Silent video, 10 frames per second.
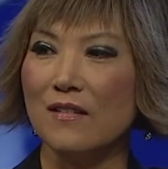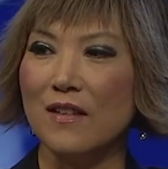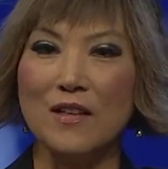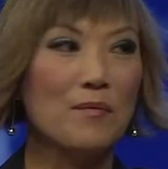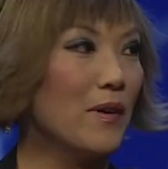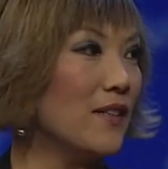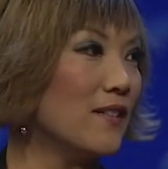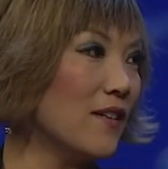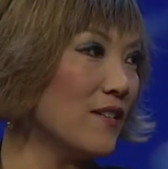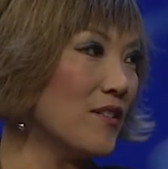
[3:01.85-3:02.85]
enterprise
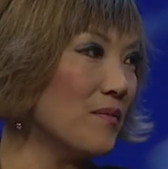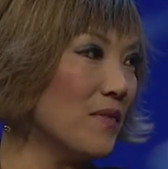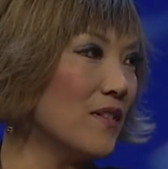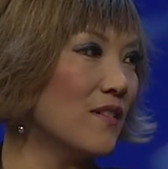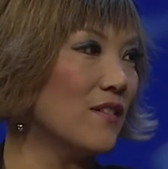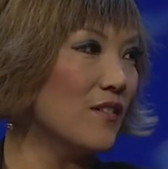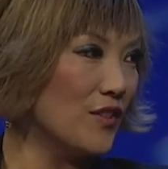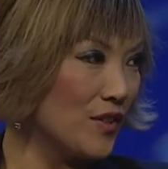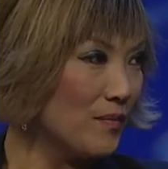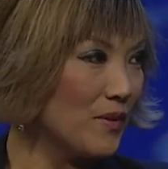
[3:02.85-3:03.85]
customers, the
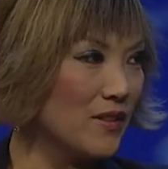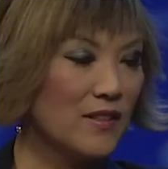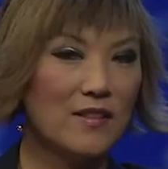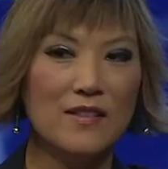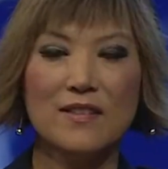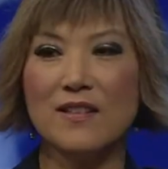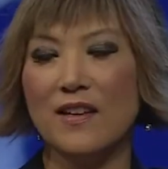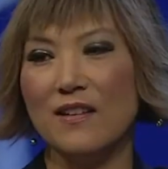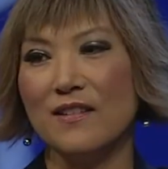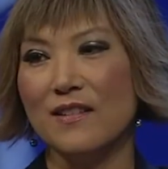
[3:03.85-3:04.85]
shippers in this
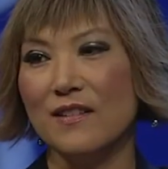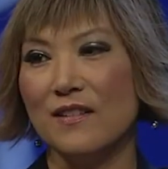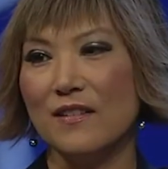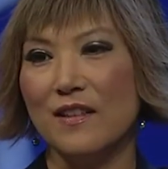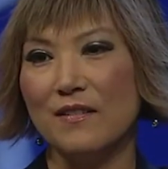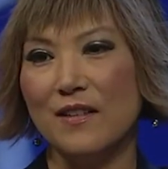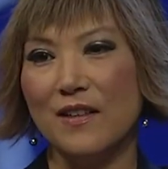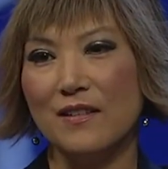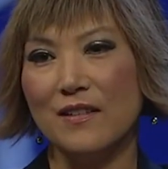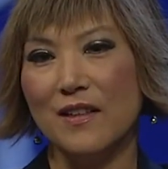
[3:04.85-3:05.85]
case,
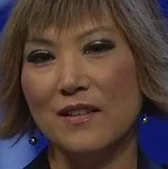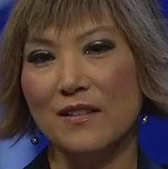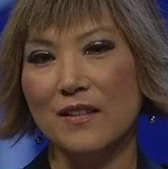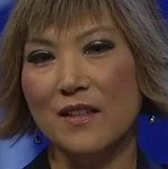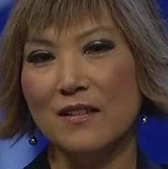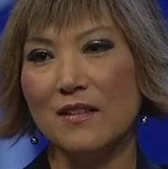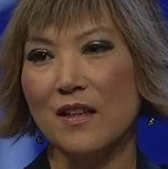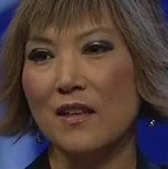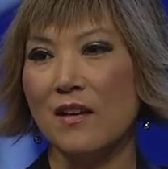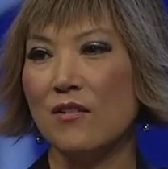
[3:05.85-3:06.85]
and
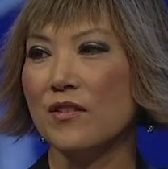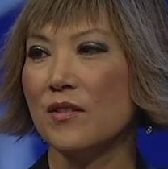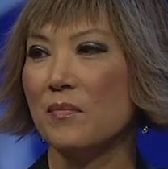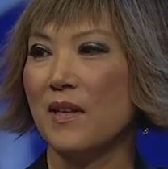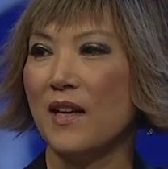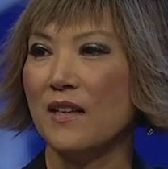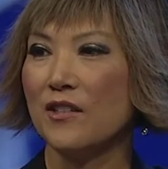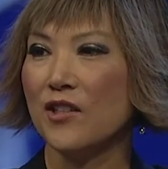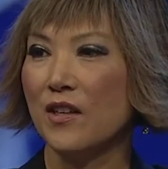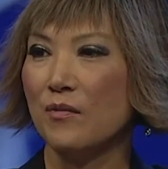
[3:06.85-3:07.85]
in our supply
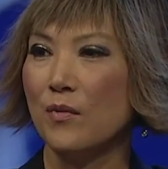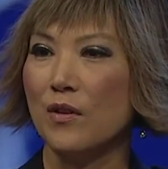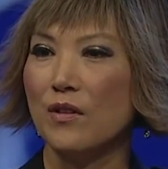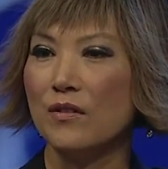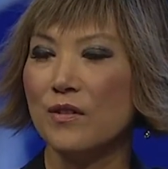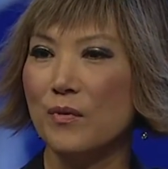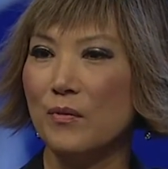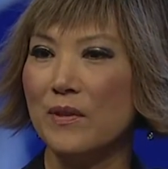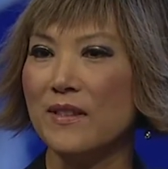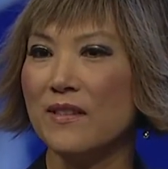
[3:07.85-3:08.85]
chain world, what
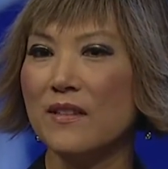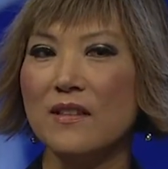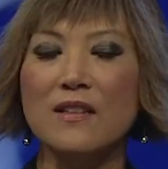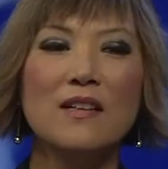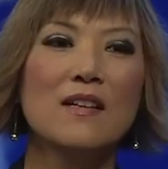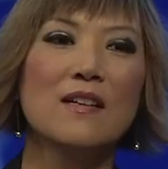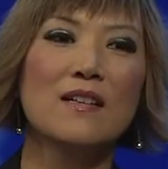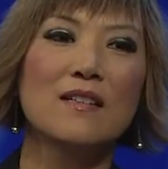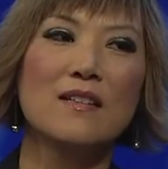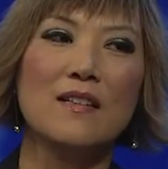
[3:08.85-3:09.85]
we see
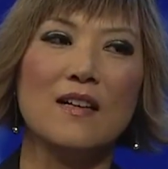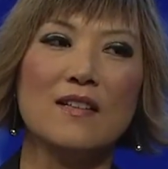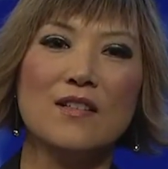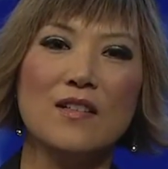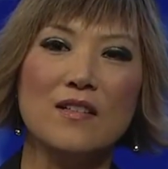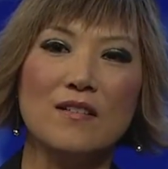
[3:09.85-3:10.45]
the next,